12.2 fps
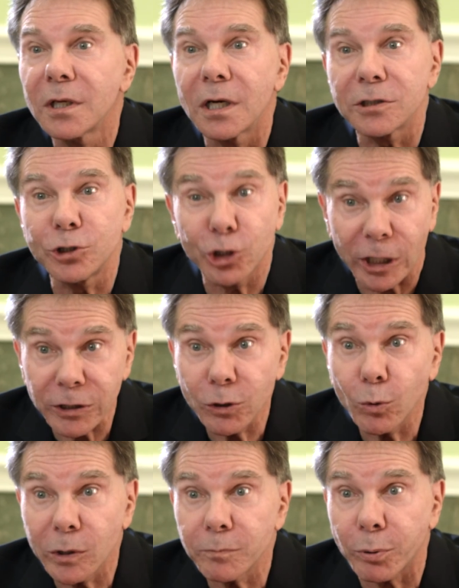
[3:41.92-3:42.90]
a
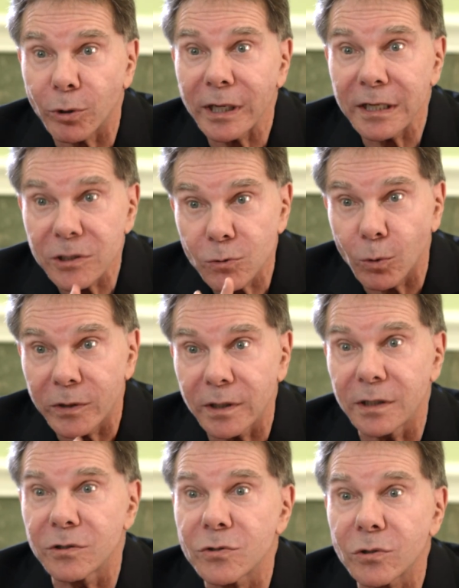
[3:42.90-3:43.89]
genuine praise when they
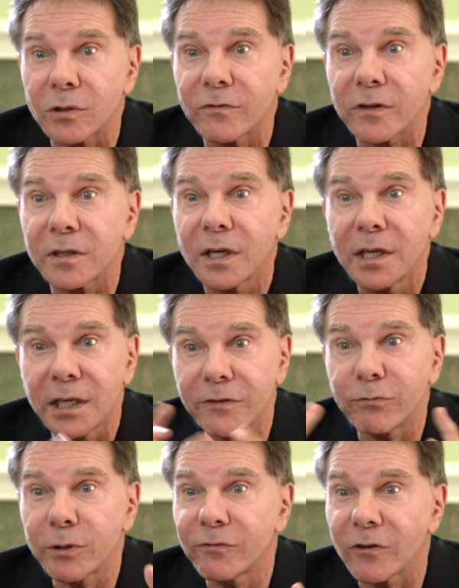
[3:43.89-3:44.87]
deserve it,
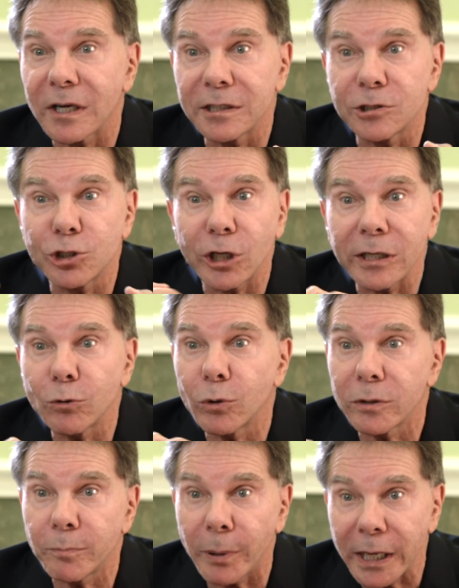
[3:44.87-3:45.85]
if we find
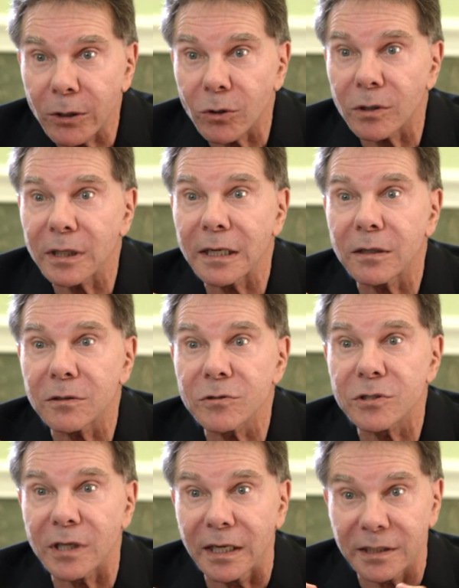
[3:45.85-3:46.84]
genuine
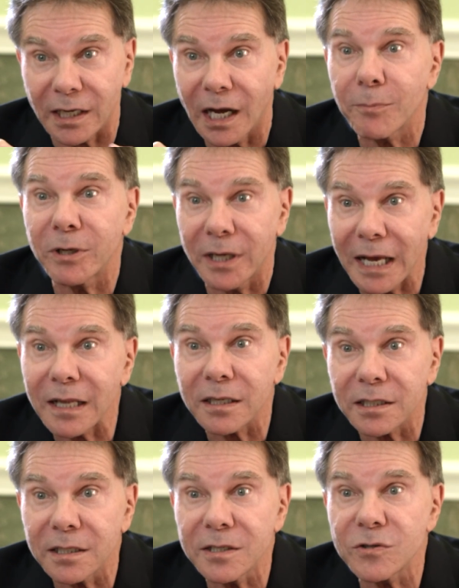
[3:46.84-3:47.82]
parallels and
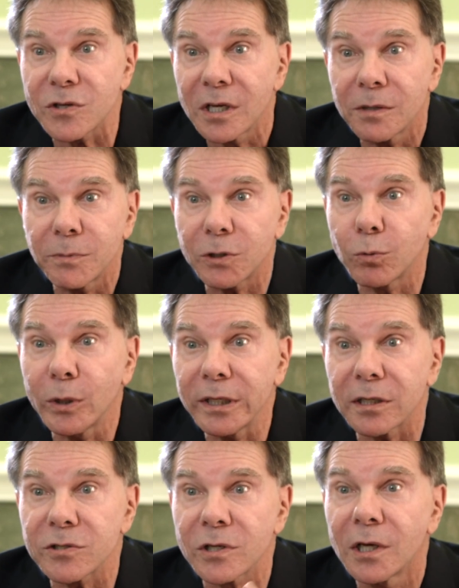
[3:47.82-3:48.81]
commonalities between
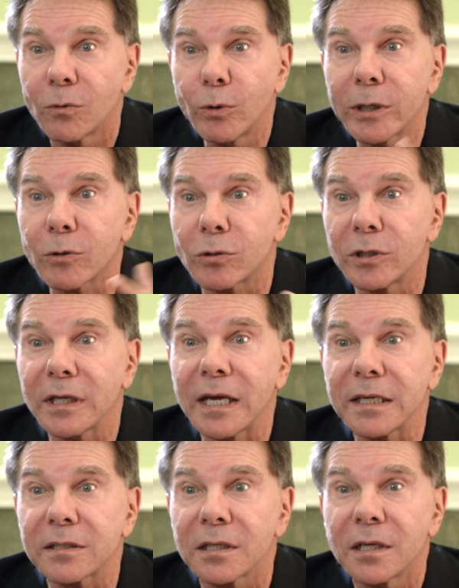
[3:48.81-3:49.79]
us, we
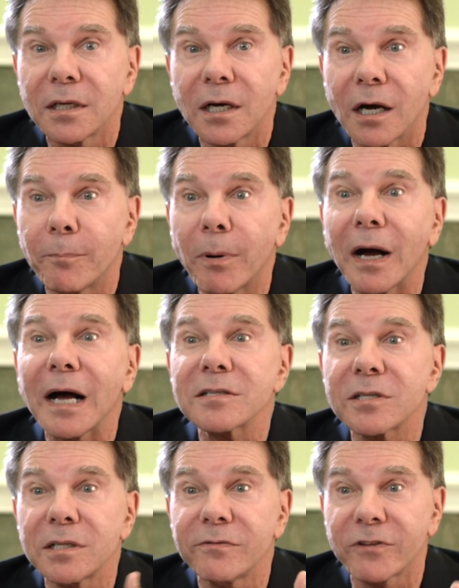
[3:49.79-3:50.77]
create a
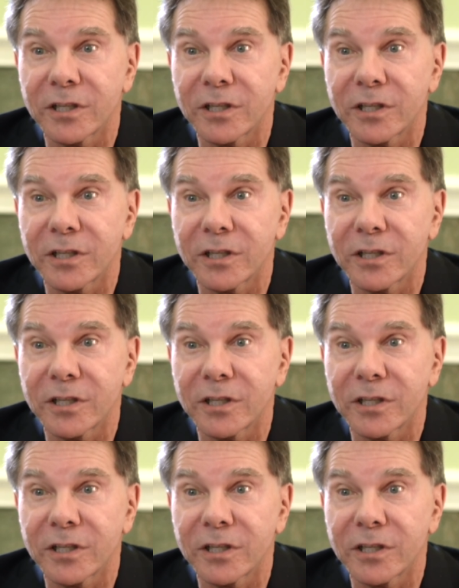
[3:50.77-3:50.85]
positive